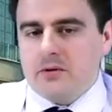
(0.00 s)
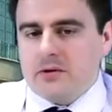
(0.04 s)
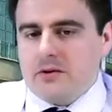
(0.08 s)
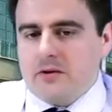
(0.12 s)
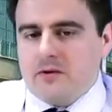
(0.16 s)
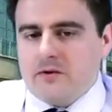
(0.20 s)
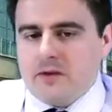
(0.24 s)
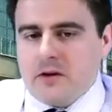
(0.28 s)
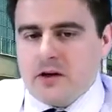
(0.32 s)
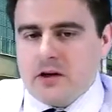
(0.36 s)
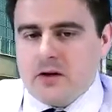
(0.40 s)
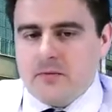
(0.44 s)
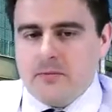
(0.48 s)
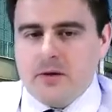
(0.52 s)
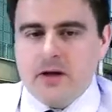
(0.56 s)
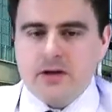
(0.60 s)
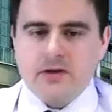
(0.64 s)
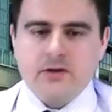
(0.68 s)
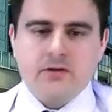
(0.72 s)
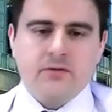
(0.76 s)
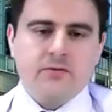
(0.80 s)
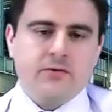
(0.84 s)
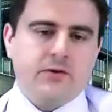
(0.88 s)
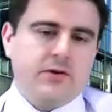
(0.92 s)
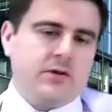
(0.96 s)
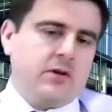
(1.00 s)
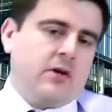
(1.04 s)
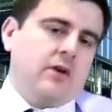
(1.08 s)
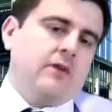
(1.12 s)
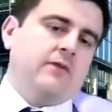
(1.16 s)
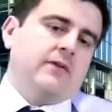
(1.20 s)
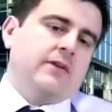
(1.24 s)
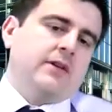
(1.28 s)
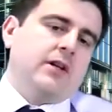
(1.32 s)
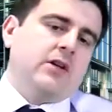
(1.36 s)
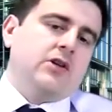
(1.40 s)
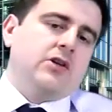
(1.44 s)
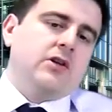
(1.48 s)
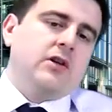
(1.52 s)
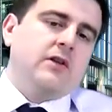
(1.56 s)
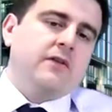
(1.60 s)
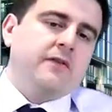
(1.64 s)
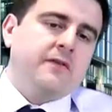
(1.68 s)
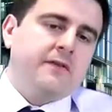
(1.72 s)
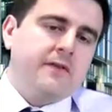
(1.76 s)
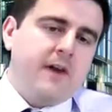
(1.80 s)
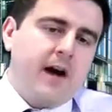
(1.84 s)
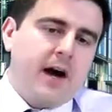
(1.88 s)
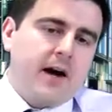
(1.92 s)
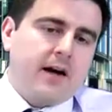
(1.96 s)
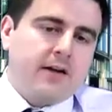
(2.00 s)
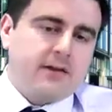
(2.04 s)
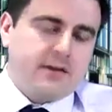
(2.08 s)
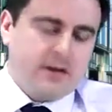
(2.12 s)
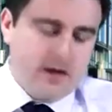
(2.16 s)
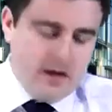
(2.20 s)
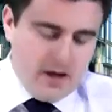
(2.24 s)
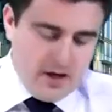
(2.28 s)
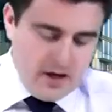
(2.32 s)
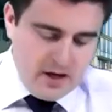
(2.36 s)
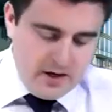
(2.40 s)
It's the fundamental, it's kind of essentially the fact.